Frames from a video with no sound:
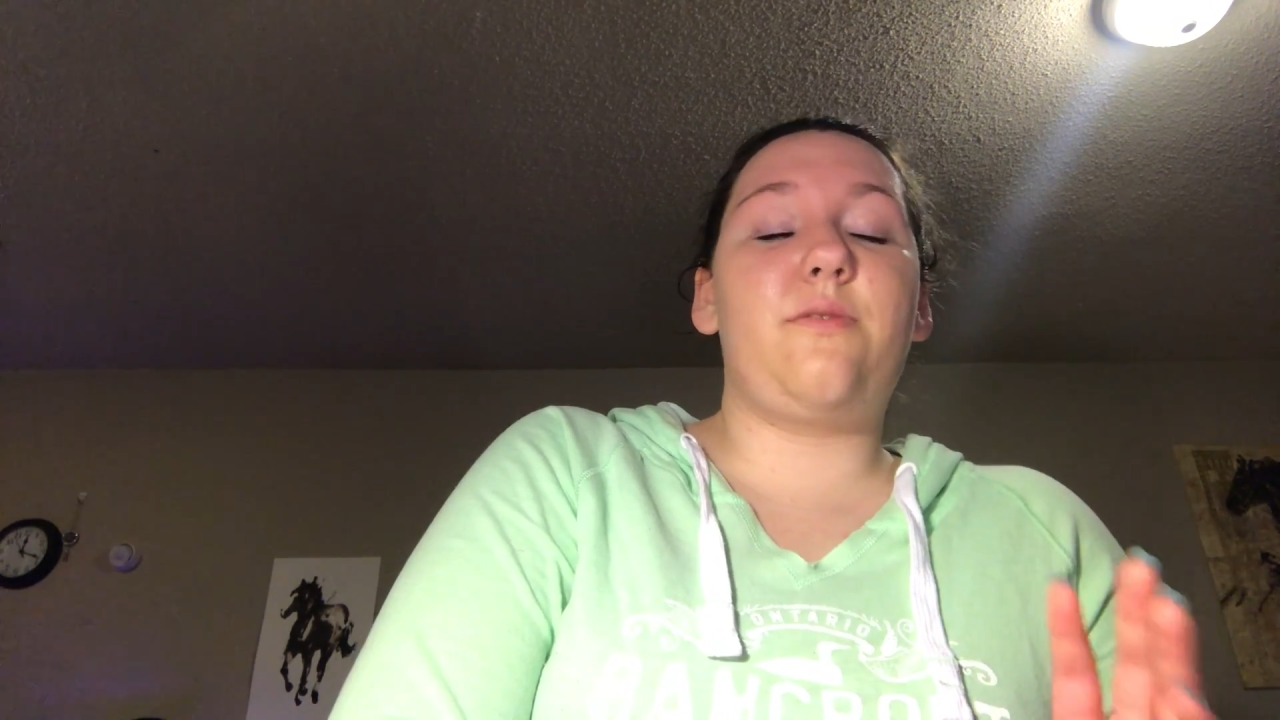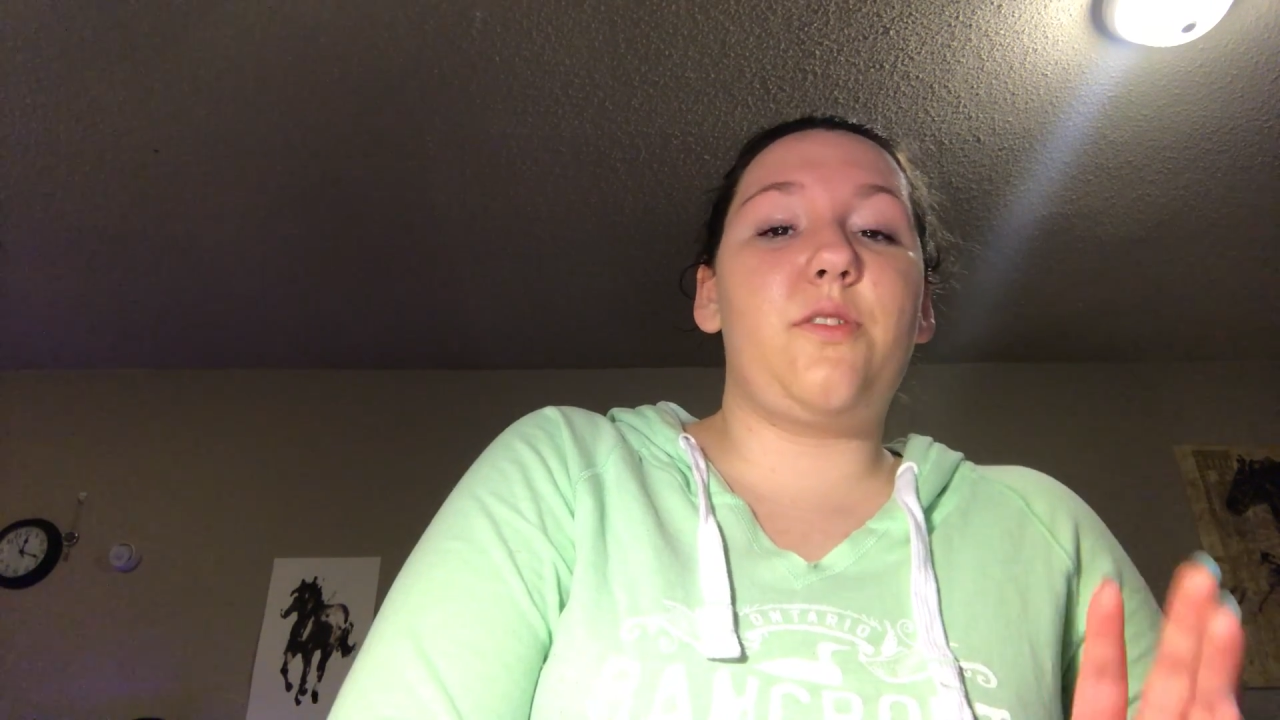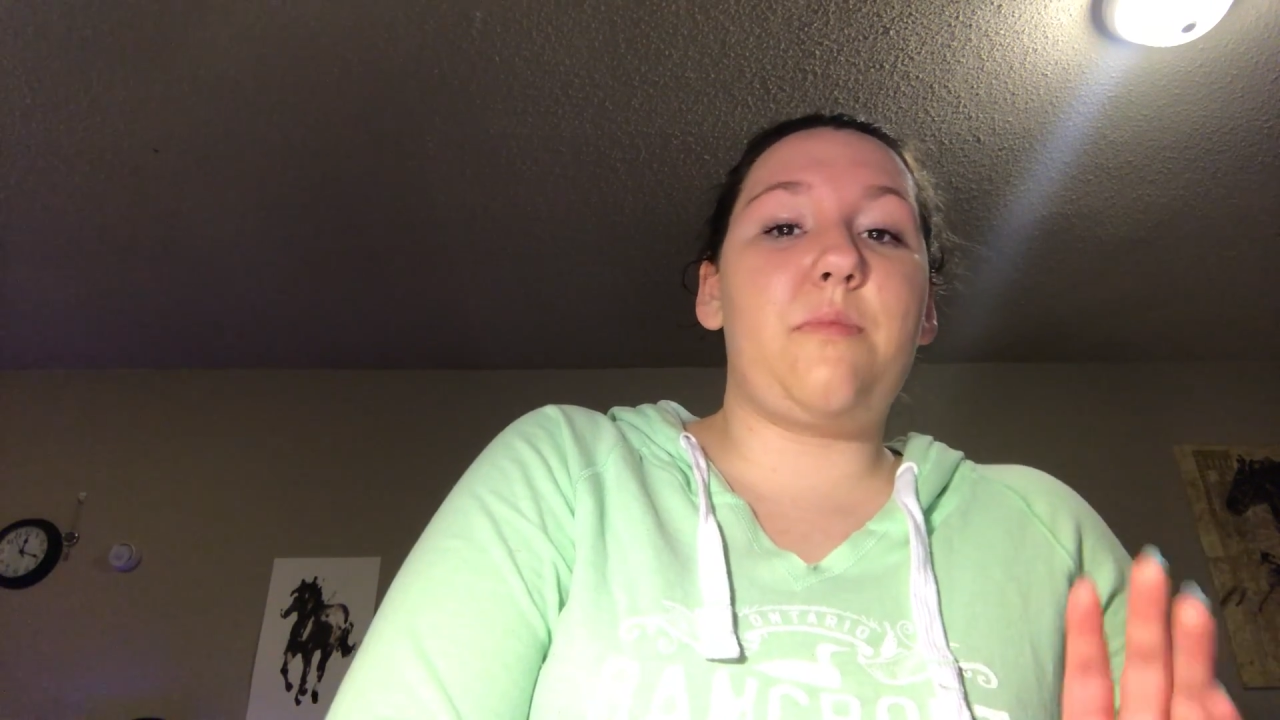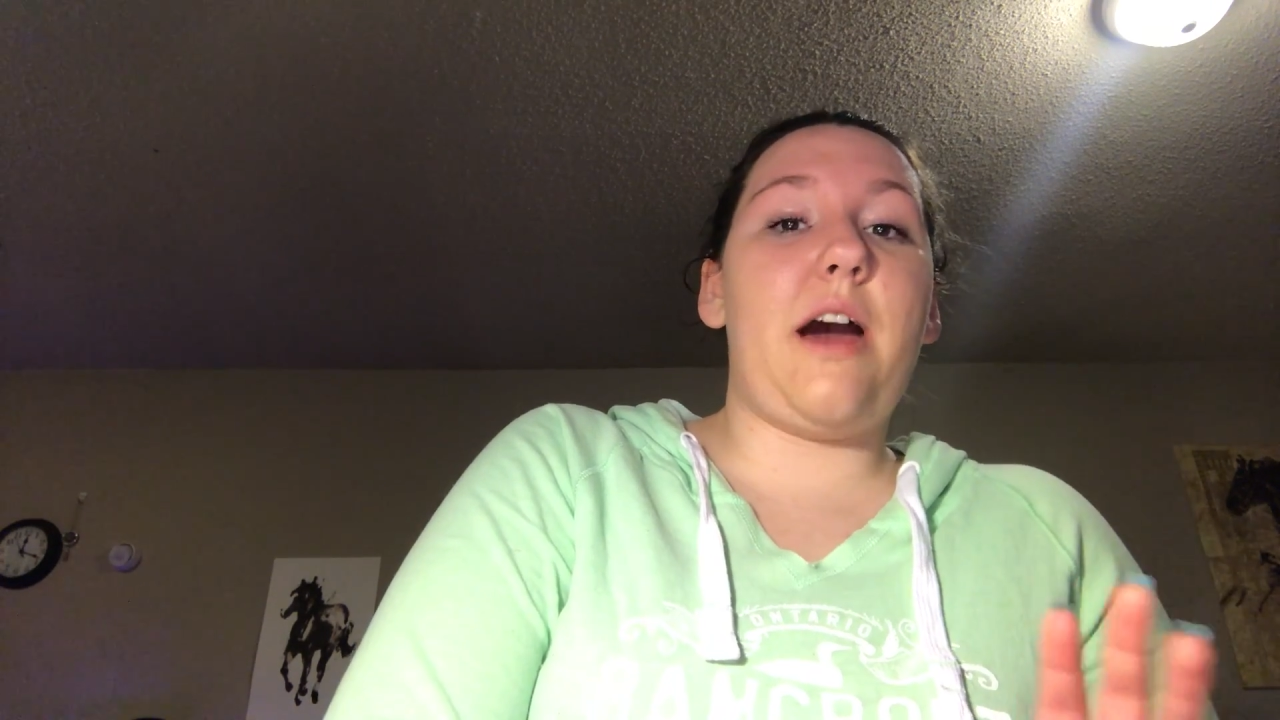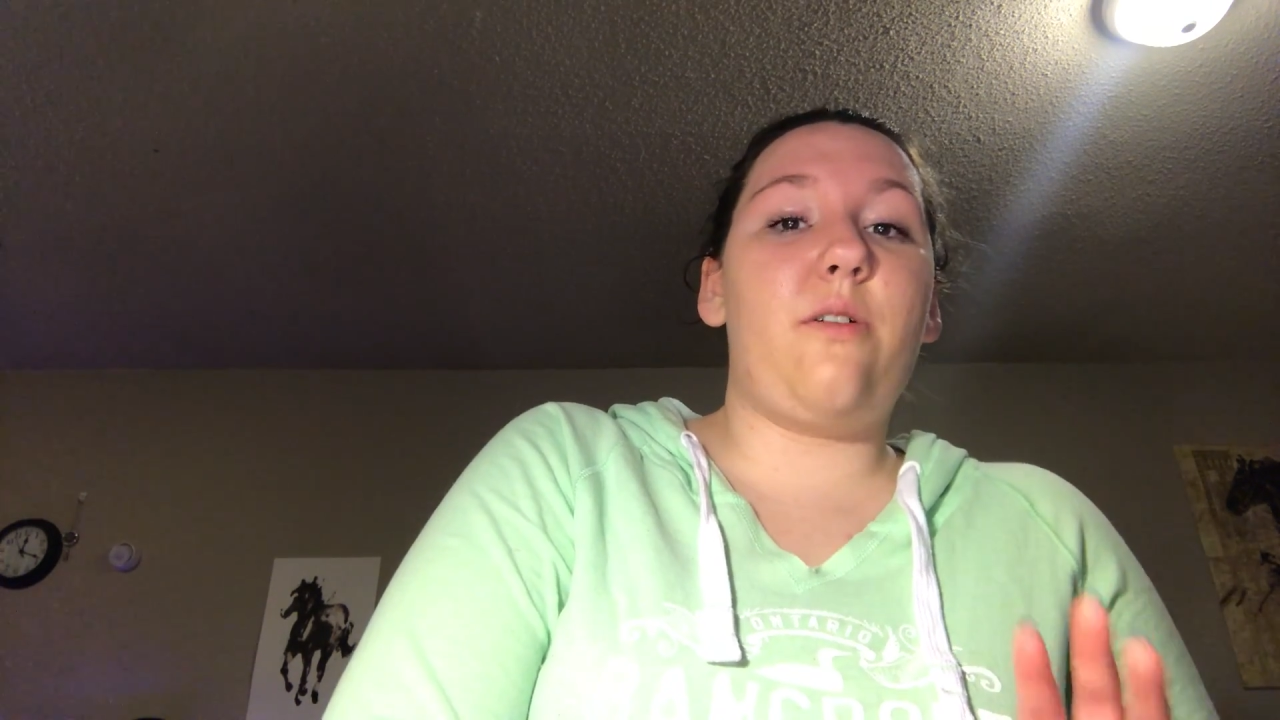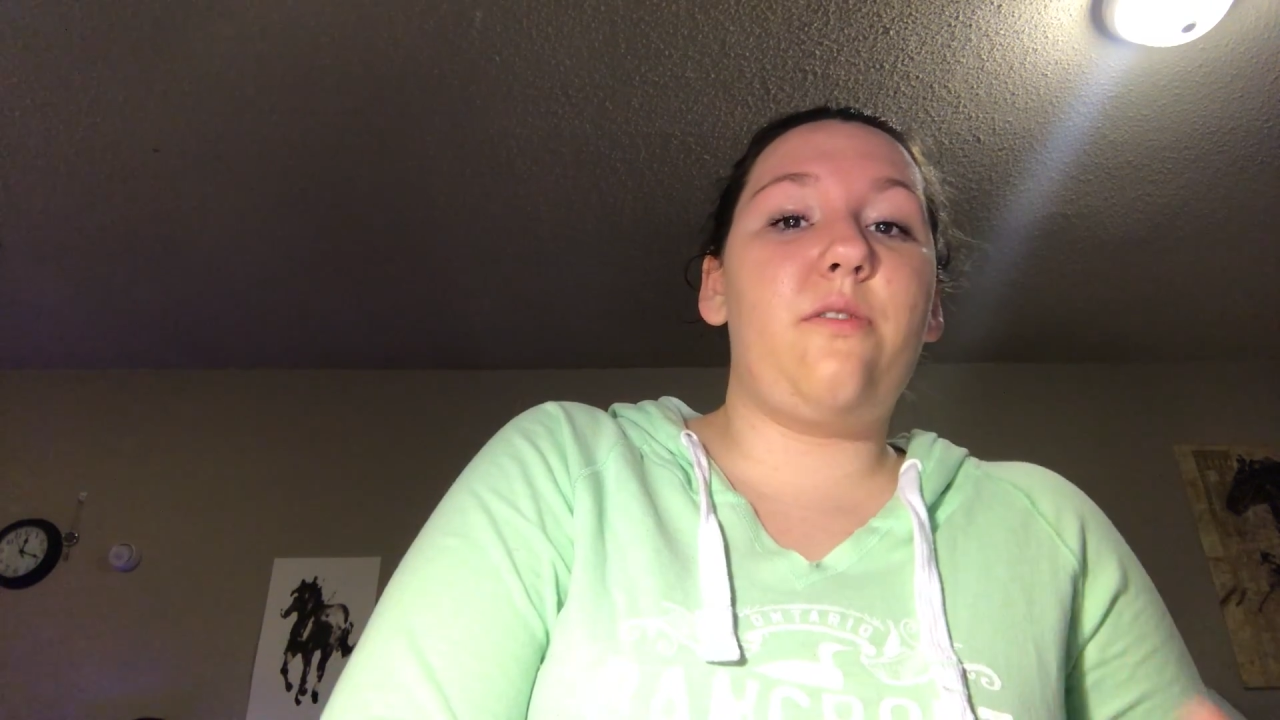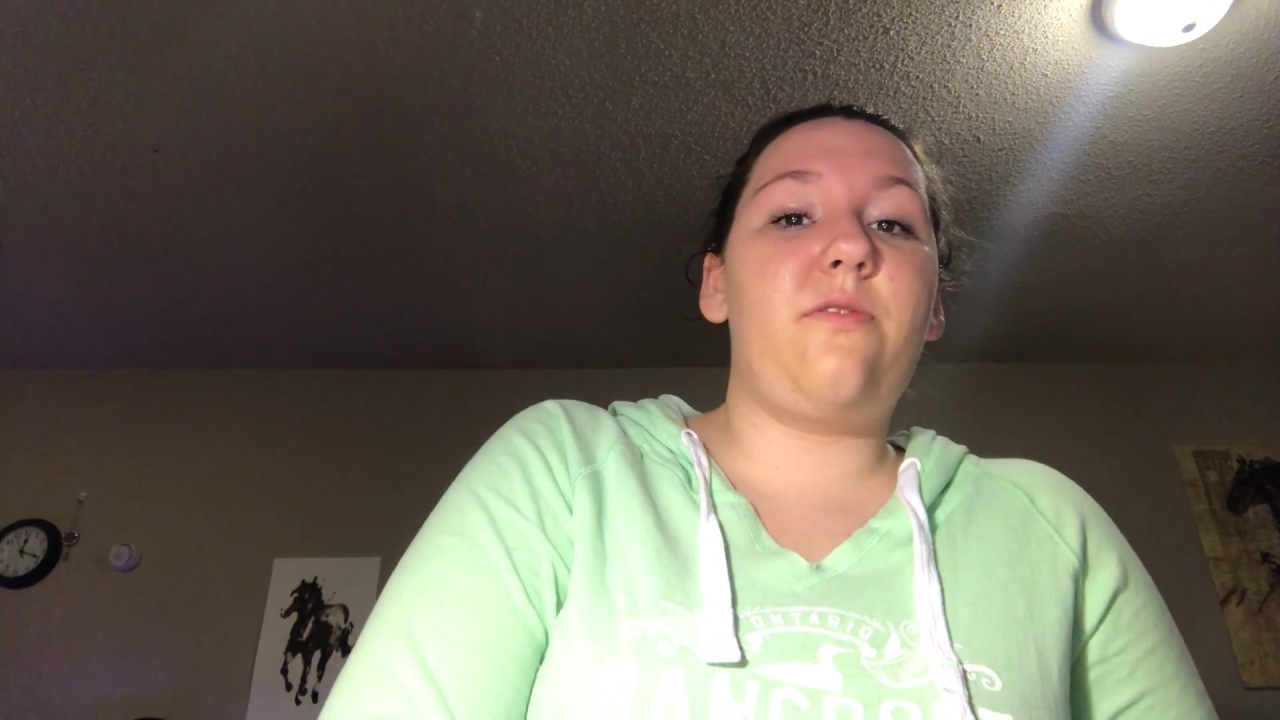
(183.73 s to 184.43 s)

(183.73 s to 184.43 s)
for The Power